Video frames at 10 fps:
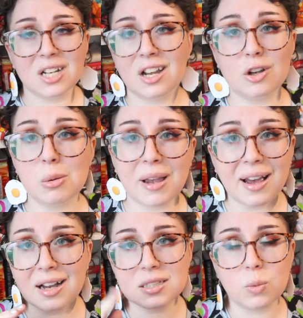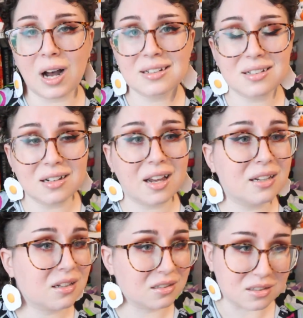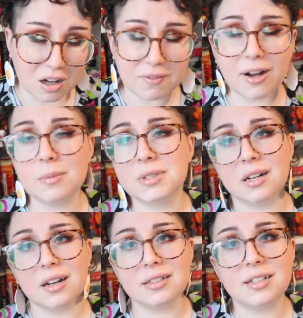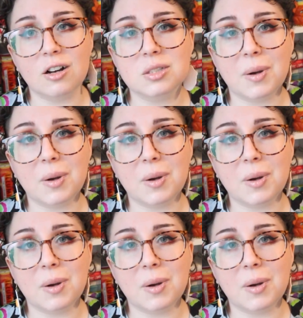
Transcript: And you may ask, why Sundays? Because Self-Help Sundays sounds